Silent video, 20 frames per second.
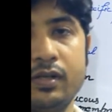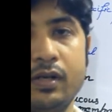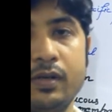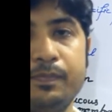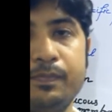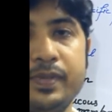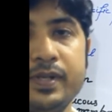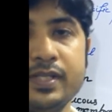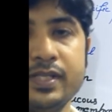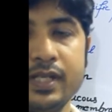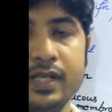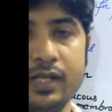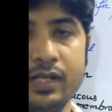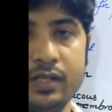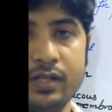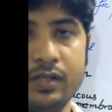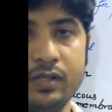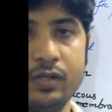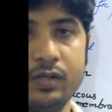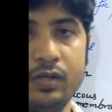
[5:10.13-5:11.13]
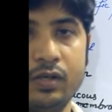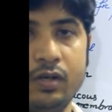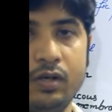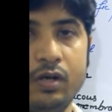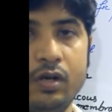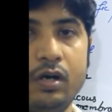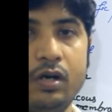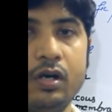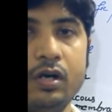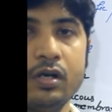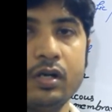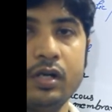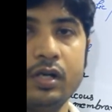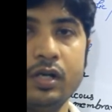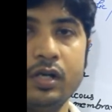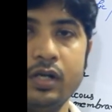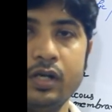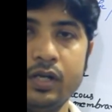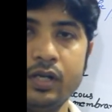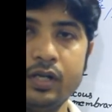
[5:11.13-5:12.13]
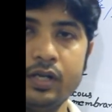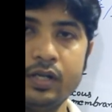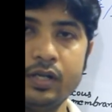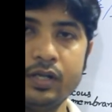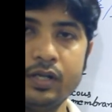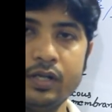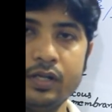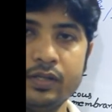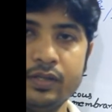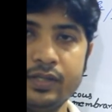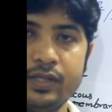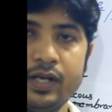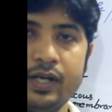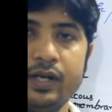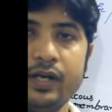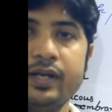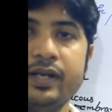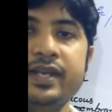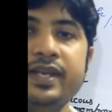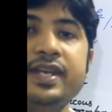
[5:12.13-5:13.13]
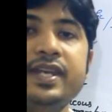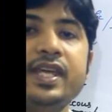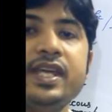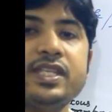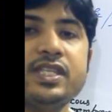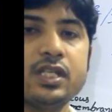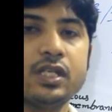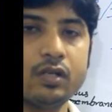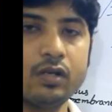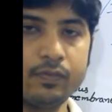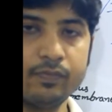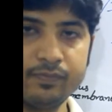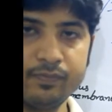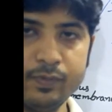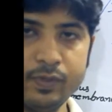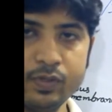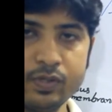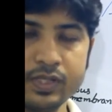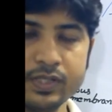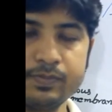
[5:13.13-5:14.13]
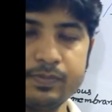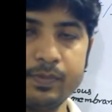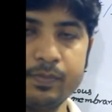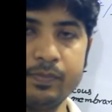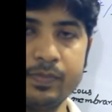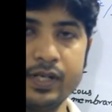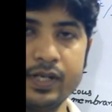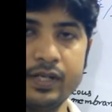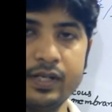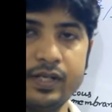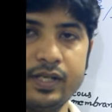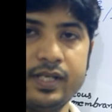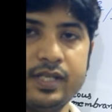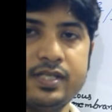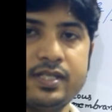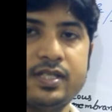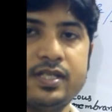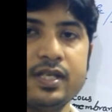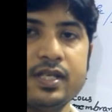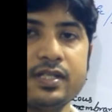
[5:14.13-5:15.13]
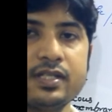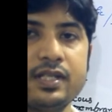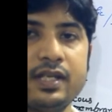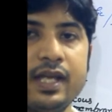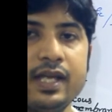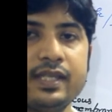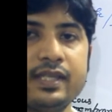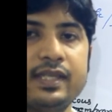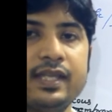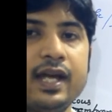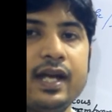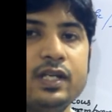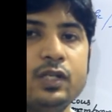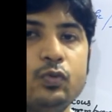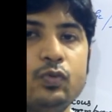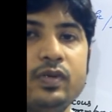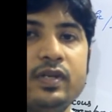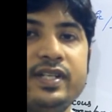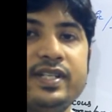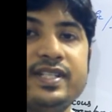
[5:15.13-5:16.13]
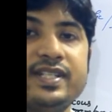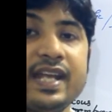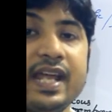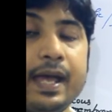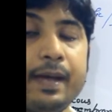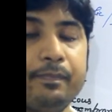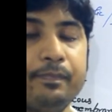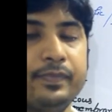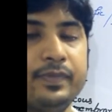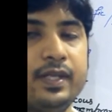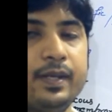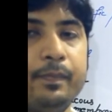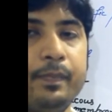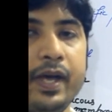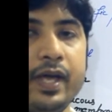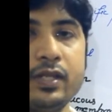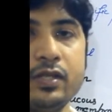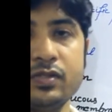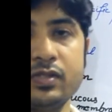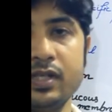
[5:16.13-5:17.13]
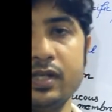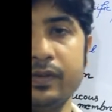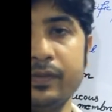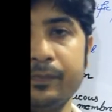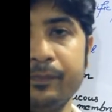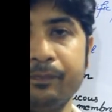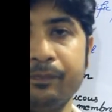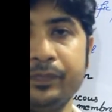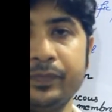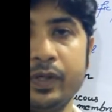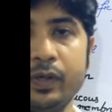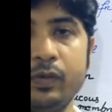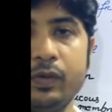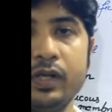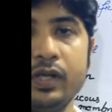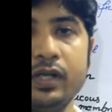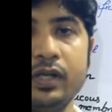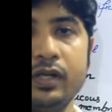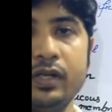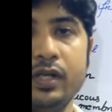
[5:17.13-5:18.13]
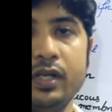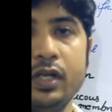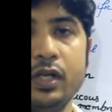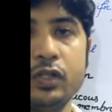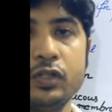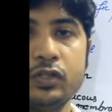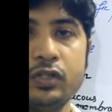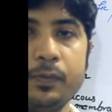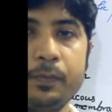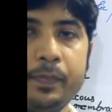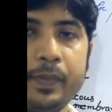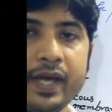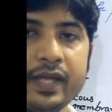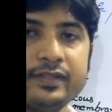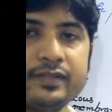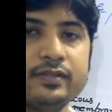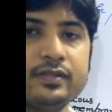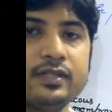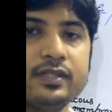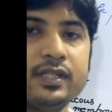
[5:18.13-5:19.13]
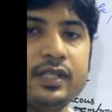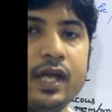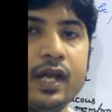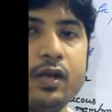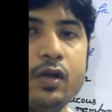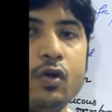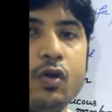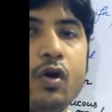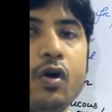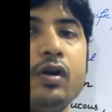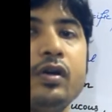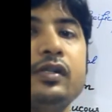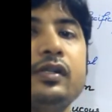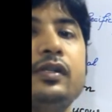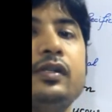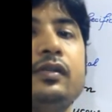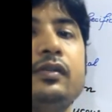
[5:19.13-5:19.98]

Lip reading: are present, or the nature of mucous membrane is just like that, it will trap the pathogen. Okay, so the pathogen cannot